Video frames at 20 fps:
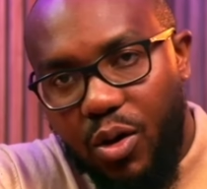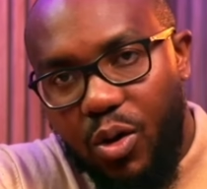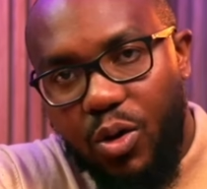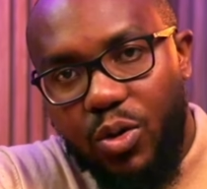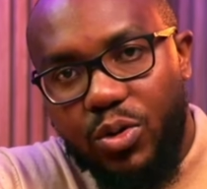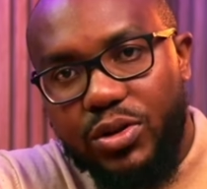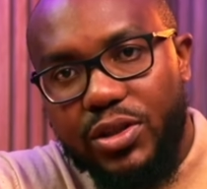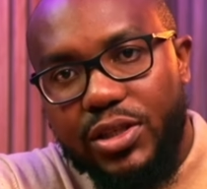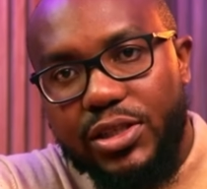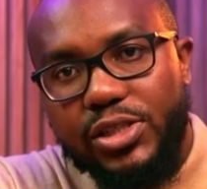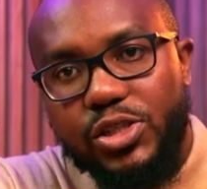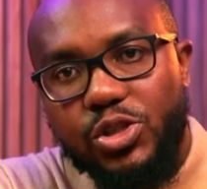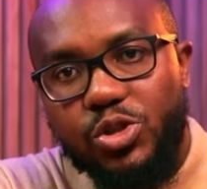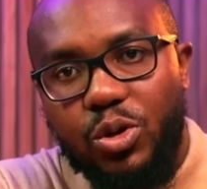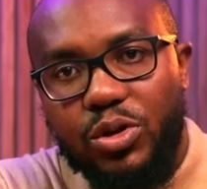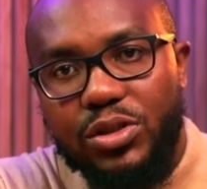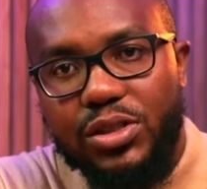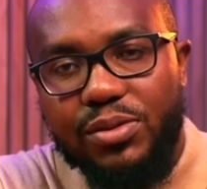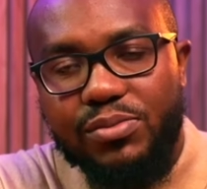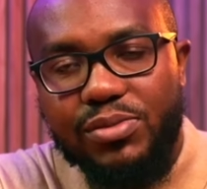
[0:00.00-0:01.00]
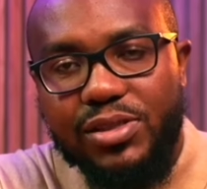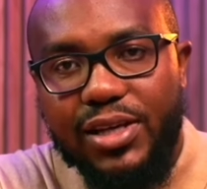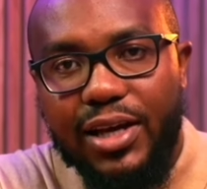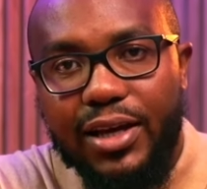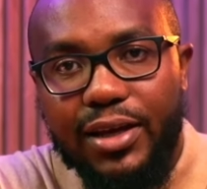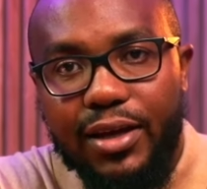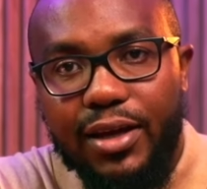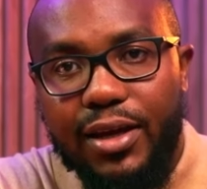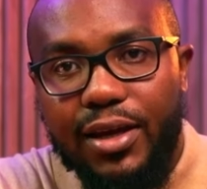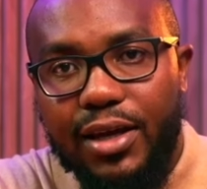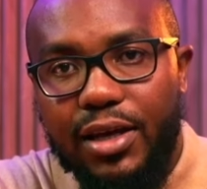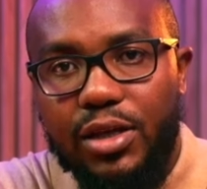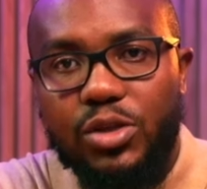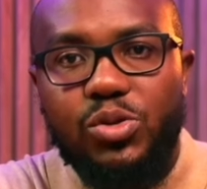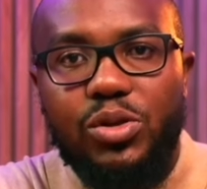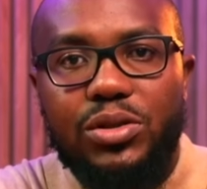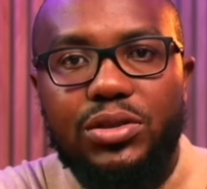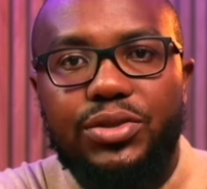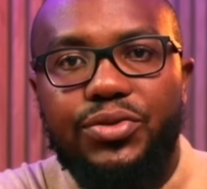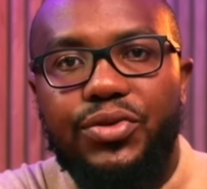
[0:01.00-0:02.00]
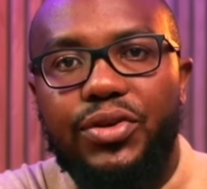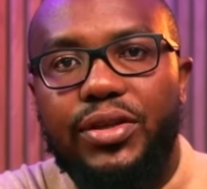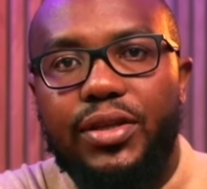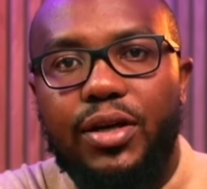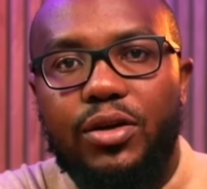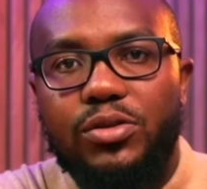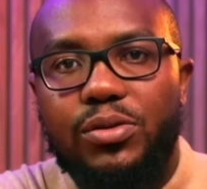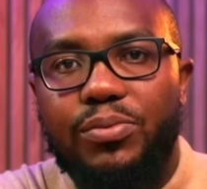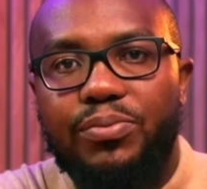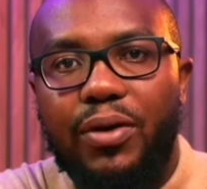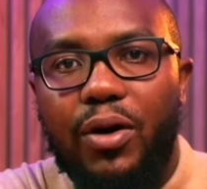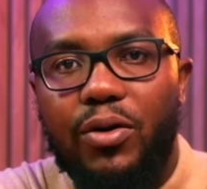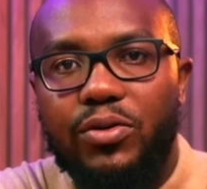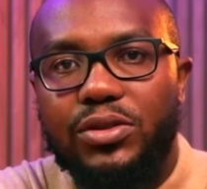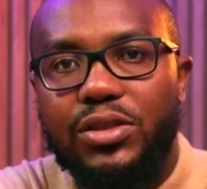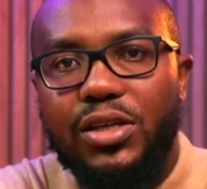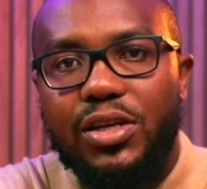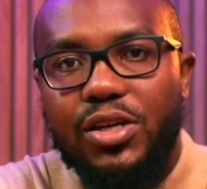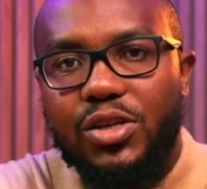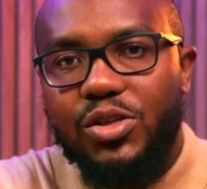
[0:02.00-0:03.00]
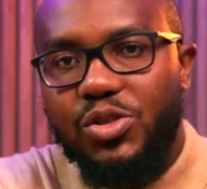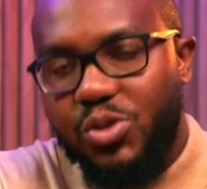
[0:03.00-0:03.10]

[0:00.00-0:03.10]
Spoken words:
On the short term side, it was £3,000.